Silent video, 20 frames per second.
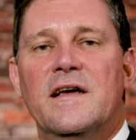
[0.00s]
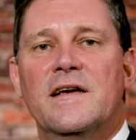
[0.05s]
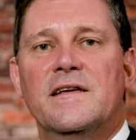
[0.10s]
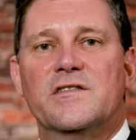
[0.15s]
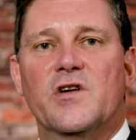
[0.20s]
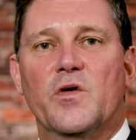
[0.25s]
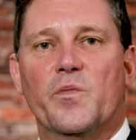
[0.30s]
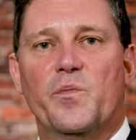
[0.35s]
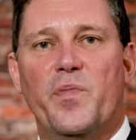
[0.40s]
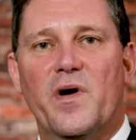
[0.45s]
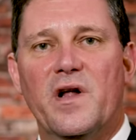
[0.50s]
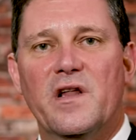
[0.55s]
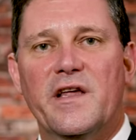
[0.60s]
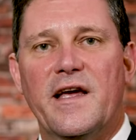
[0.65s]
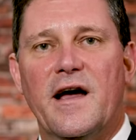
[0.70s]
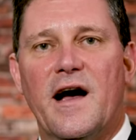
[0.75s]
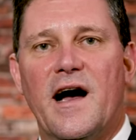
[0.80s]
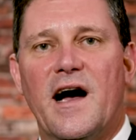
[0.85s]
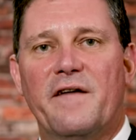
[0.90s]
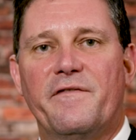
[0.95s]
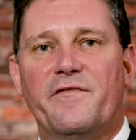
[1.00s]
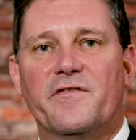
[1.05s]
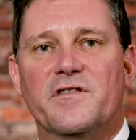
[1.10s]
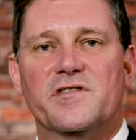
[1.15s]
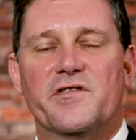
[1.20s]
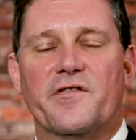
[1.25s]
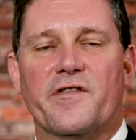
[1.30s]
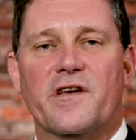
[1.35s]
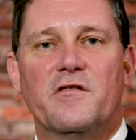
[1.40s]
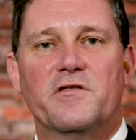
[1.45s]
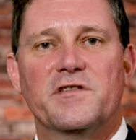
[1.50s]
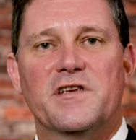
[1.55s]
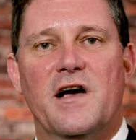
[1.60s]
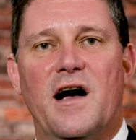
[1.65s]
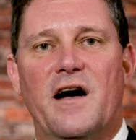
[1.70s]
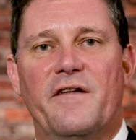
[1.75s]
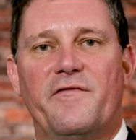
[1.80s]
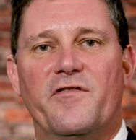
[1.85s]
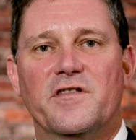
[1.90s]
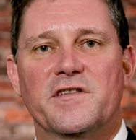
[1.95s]
So, bully offers are those
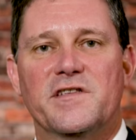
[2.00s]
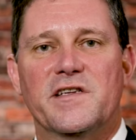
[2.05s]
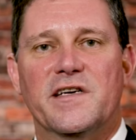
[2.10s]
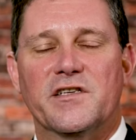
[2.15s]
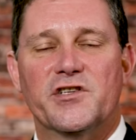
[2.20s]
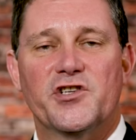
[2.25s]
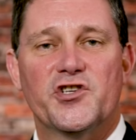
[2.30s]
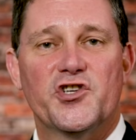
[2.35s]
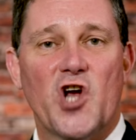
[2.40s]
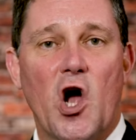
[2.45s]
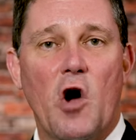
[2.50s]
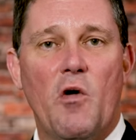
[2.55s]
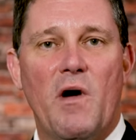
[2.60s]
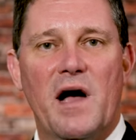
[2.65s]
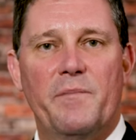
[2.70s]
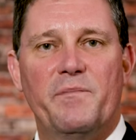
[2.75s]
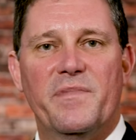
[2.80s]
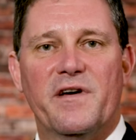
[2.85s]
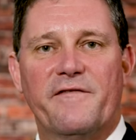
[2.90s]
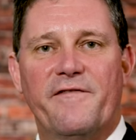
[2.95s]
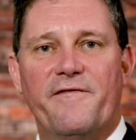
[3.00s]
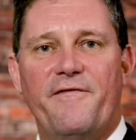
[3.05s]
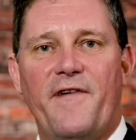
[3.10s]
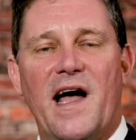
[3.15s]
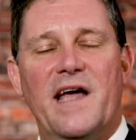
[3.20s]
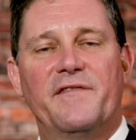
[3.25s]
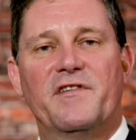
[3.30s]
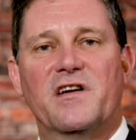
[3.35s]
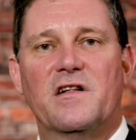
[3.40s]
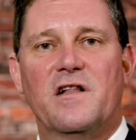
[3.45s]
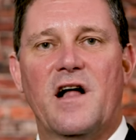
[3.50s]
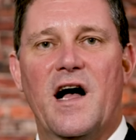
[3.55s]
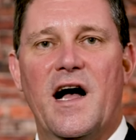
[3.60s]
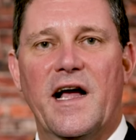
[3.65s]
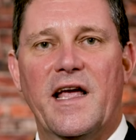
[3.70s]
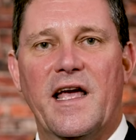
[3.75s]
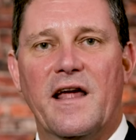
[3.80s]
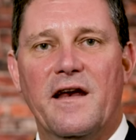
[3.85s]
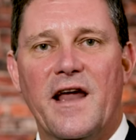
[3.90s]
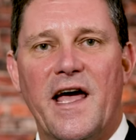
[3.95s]
offers that show up at 5
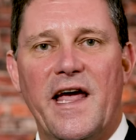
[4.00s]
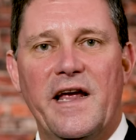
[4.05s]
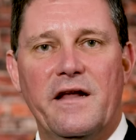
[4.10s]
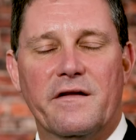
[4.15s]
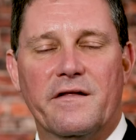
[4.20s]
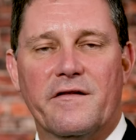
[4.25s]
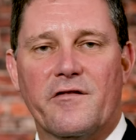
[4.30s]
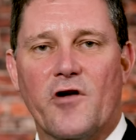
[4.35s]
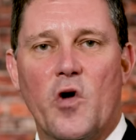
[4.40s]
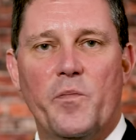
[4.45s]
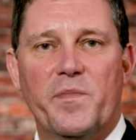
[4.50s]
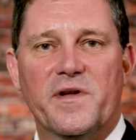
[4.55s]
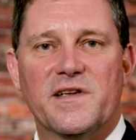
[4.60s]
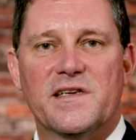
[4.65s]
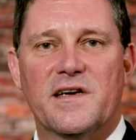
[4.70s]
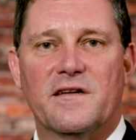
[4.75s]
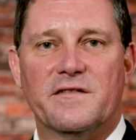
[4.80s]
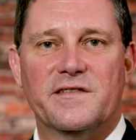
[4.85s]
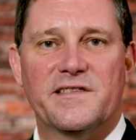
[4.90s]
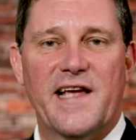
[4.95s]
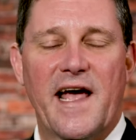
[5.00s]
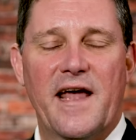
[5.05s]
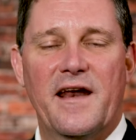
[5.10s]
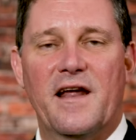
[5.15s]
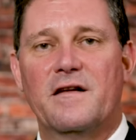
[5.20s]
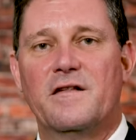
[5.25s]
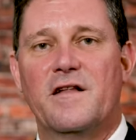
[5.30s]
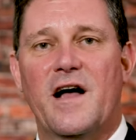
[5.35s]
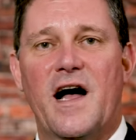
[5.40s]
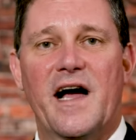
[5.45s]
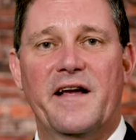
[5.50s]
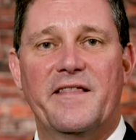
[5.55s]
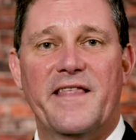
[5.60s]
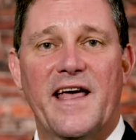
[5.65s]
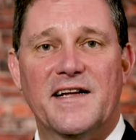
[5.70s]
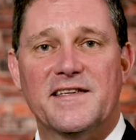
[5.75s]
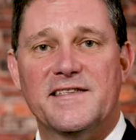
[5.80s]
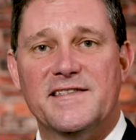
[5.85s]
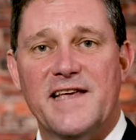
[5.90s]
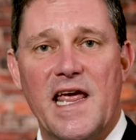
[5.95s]
o'clock at night and they're open till 10 o'clock
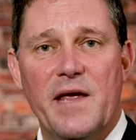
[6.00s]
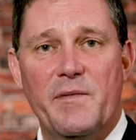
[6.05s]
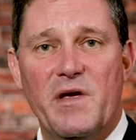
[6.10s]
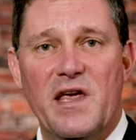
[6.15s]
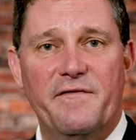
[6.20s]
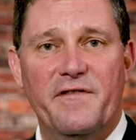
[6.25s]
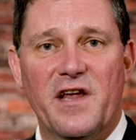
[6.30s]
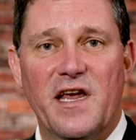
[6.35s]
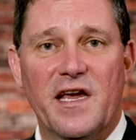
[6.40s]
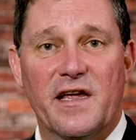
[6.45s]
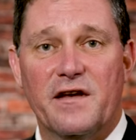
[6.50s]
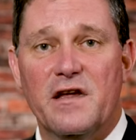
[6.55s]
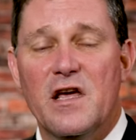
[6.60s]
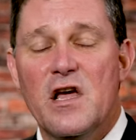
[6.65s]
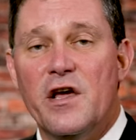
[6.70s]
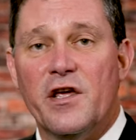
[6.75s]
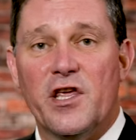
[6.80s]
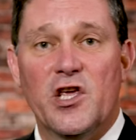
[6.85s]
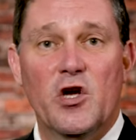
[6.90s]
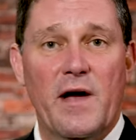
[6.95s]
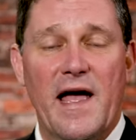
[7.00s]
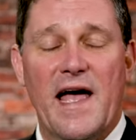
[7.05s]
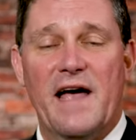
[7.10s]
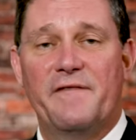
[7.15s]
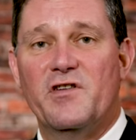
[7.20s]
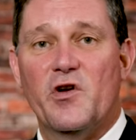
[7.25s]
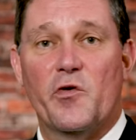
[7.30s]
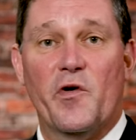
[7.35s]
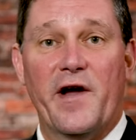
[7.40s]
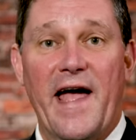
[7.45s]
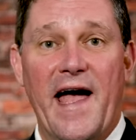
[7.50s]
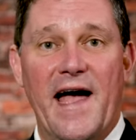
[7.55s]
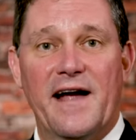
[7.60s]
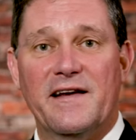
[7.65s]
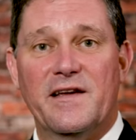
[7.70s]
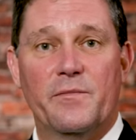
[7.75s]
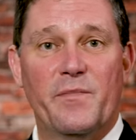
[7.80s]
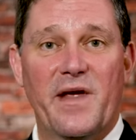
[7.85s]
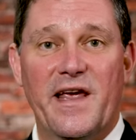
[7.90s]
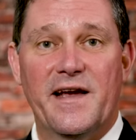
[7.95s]
that same evening, and you have to
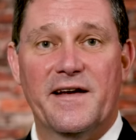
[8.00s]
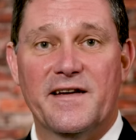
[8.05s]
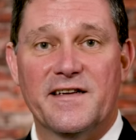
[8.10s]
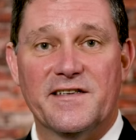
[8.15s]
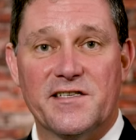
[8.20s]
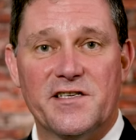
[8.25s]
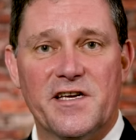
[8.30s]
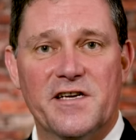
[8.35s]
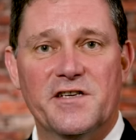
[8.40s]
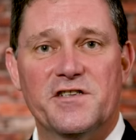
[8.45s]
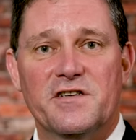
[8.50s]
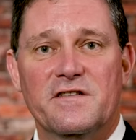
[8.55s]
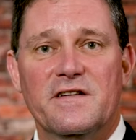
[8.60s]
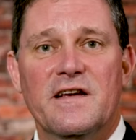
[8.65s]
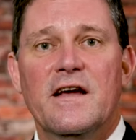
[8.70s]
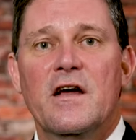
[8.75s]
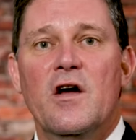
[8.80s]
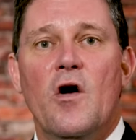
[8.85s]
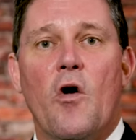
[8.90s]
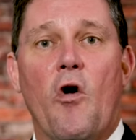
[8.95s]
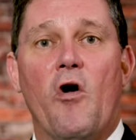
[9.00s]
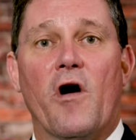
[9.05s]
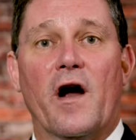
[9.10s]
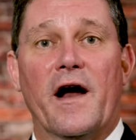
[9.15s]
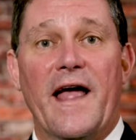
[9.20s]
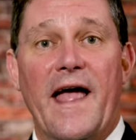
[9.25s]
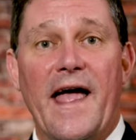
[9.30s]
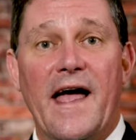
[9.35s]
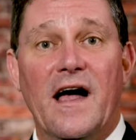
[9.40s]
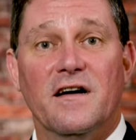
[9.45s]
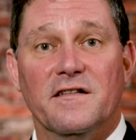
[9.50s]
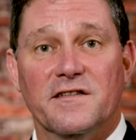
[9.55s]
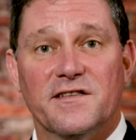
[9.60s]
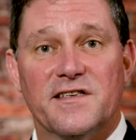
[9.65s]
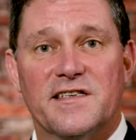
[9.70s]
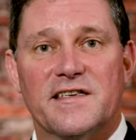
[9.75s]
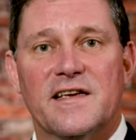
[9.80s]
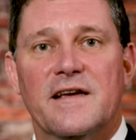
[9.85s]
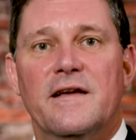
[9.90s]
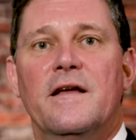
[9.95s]
react and make a decision, or
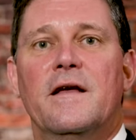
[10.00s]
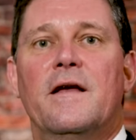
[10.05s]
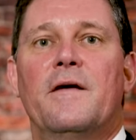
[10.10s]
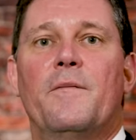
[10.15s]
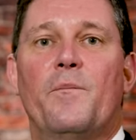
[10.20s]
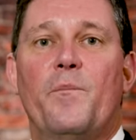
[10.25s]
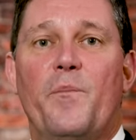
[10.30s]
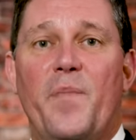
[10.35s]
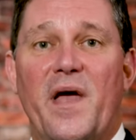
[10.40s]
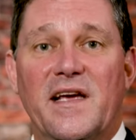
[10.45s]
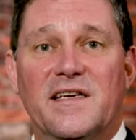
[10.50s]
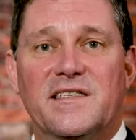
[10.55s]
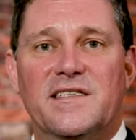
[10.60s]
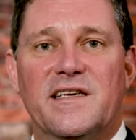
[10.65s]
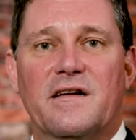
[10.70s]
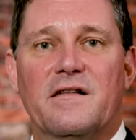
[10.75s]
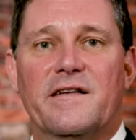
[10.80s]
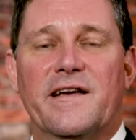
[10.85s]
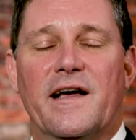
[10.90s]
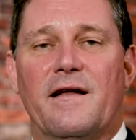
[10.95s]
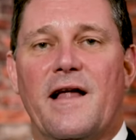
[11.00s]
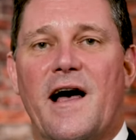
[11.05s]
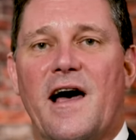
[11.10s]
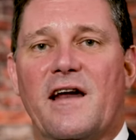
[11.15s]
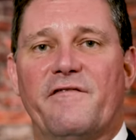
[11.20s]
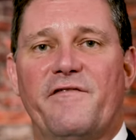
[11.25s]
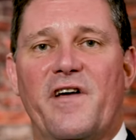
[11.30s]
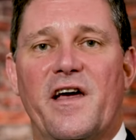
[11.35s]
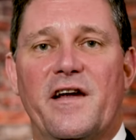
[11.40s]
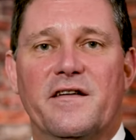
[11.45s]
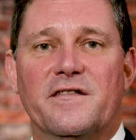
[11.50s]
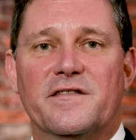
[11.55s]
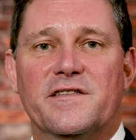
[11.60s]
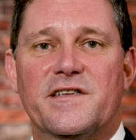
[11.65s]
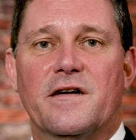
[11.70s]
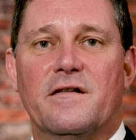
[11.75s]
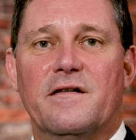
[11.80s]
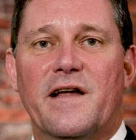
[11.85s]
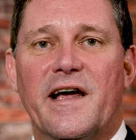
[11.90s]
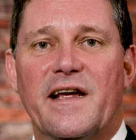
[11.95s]
else basically a lot of vendors
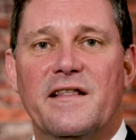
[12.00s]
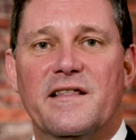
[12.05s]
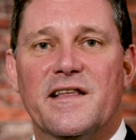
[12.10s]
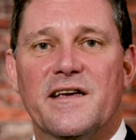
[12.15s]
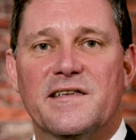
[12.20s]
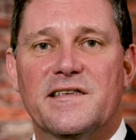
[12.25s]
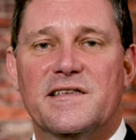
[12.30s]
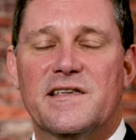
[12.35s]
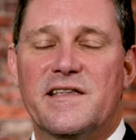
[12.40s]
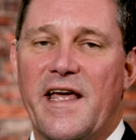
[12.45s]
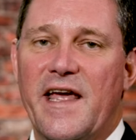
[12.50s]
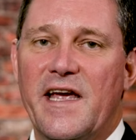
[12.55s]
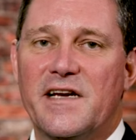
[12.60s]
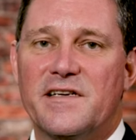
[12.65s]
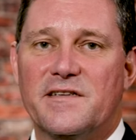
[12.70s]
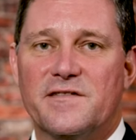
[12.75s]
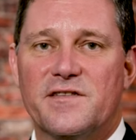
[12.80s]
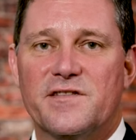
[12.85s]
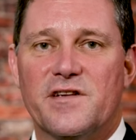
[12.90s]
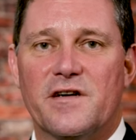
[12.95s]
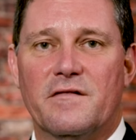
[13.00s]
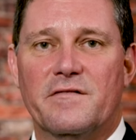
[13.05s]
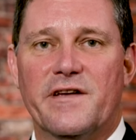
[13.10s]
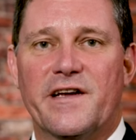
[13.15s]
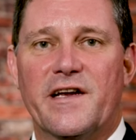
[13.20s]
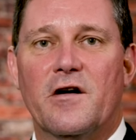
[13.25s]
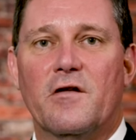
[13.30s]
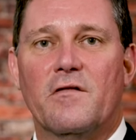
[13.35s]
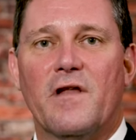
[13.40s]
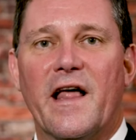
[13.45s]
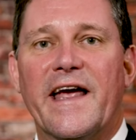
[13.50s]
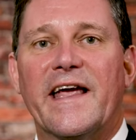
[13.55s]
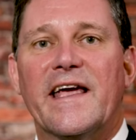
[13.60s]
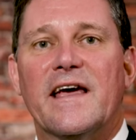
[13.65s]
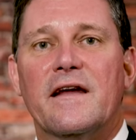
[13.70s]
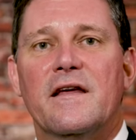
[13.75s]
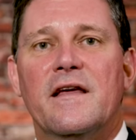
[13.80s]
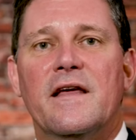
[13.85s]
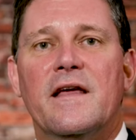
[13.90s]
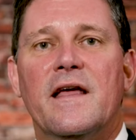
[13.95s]
don't like this. The agents certainly don't like it.